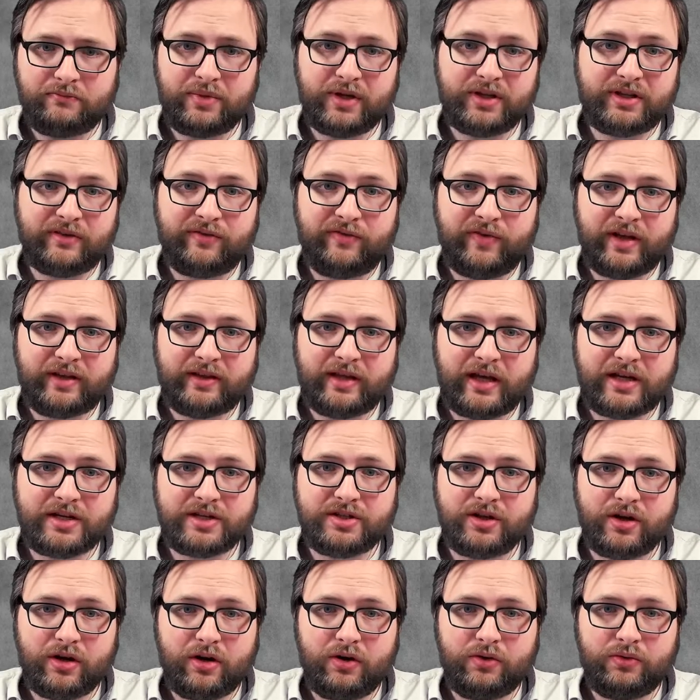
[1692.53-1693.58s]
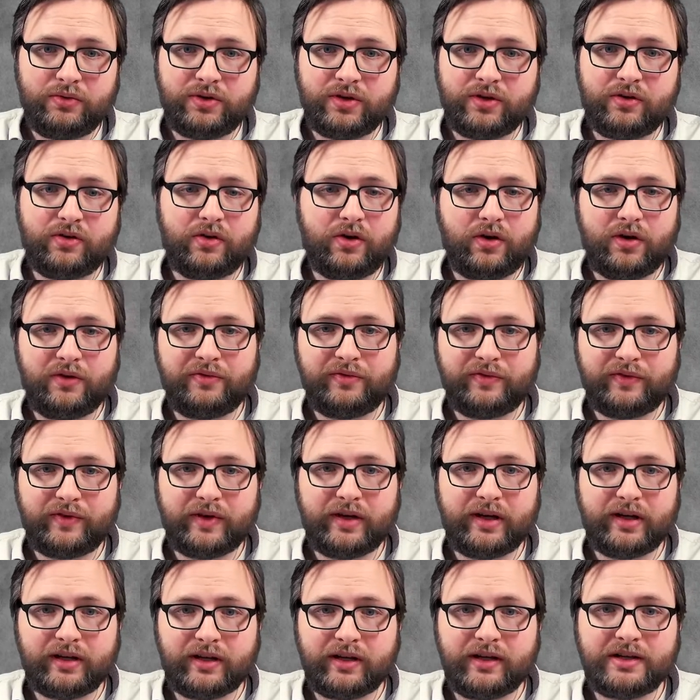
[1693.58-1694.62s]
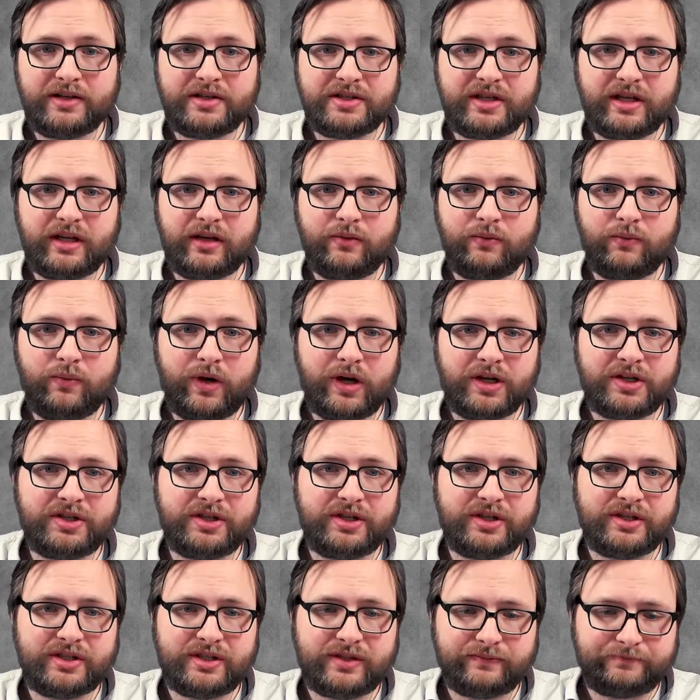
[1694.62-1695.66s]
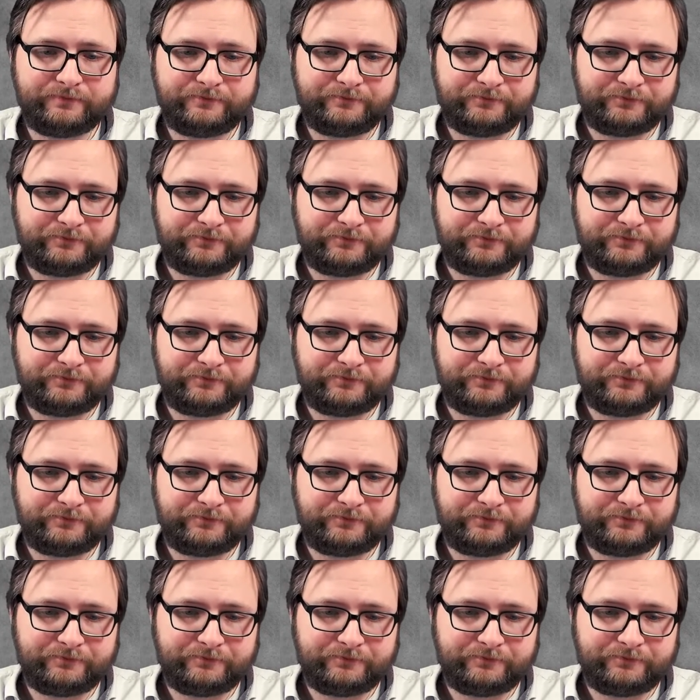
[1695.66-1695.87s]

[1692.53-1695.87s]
Invicta is the owner of Glycine watches,